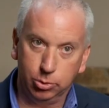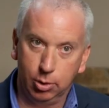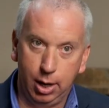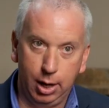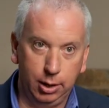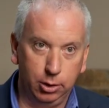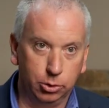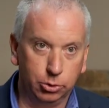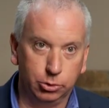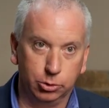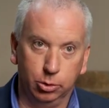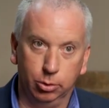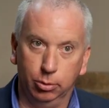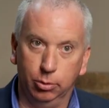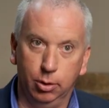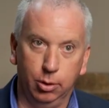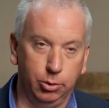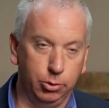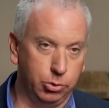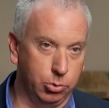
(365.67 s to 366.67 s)
trials
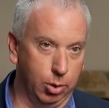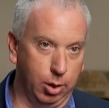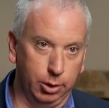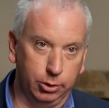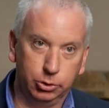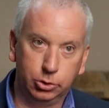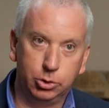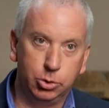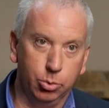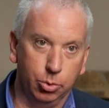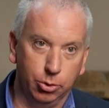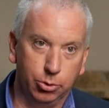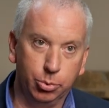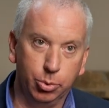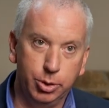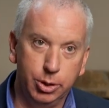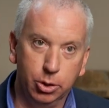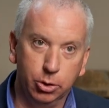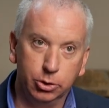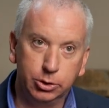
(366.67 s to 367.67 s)
or drugs 2 or
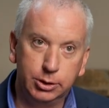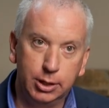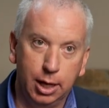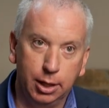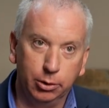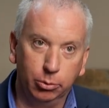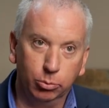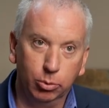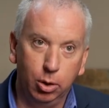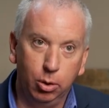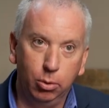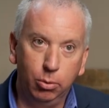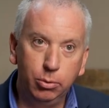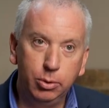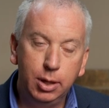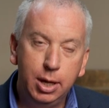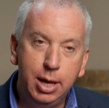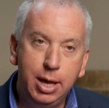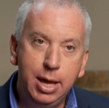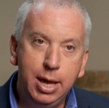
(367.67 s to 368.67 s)
3 years down the road.
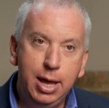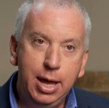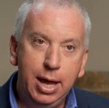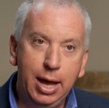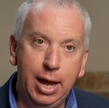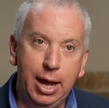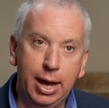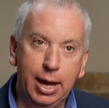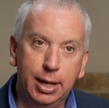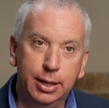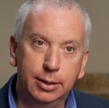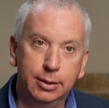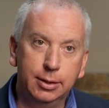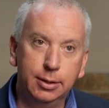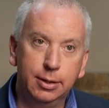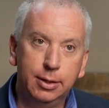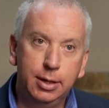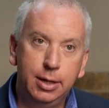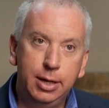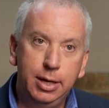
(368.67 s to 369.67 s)

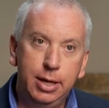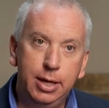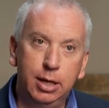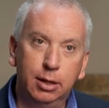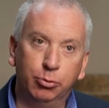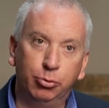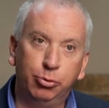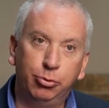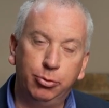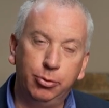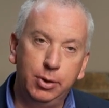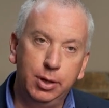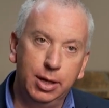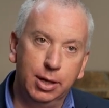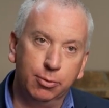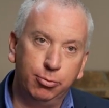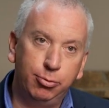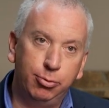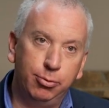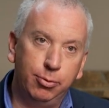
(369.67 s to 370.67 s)
And if
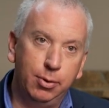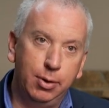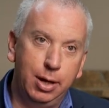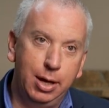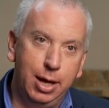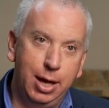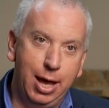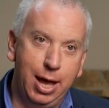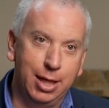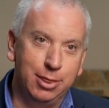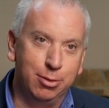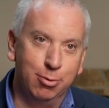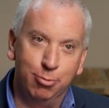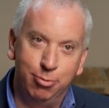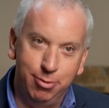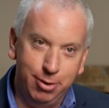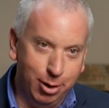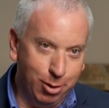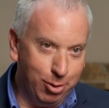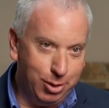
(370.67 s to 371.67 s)
at the
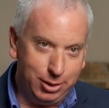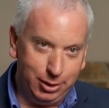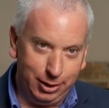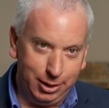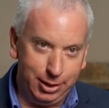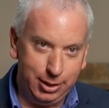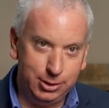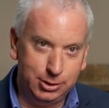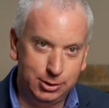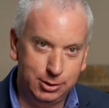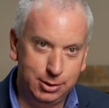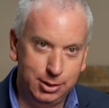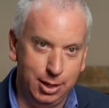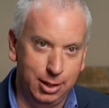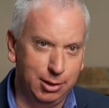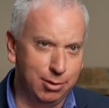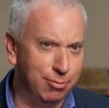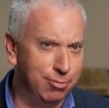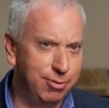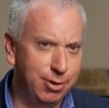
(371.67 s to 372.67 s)
very least,
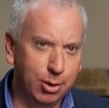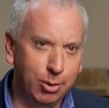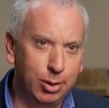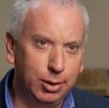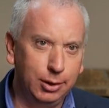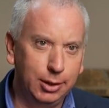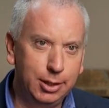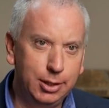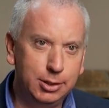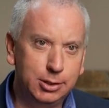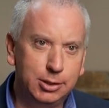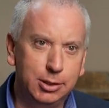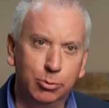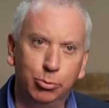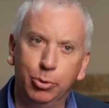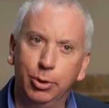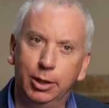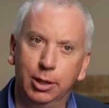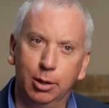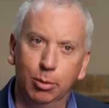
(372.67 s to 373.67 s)

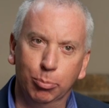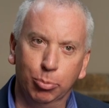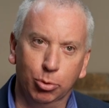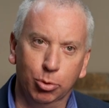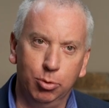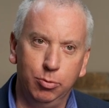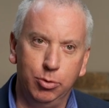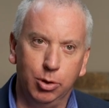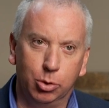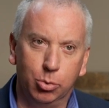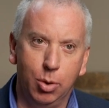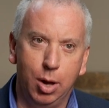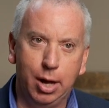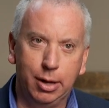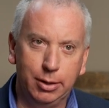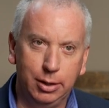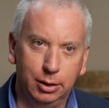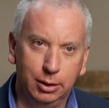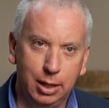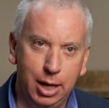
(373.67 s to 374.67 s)
if we can improve the
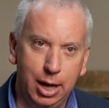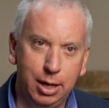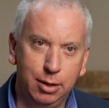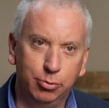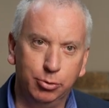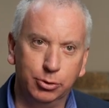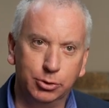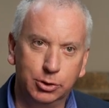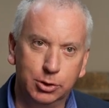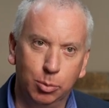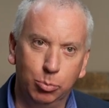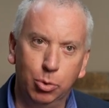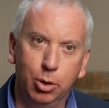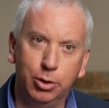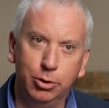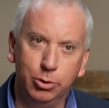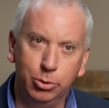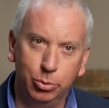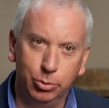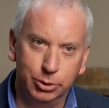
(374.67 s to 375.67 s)
quality of life of
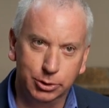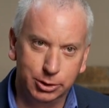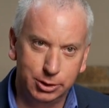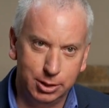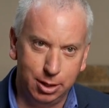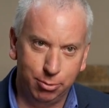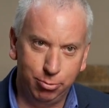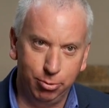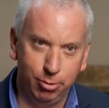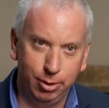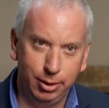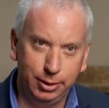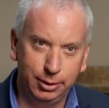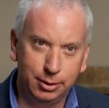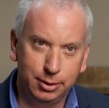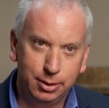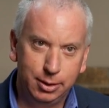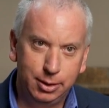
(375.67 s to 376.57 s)
someone who is suffering,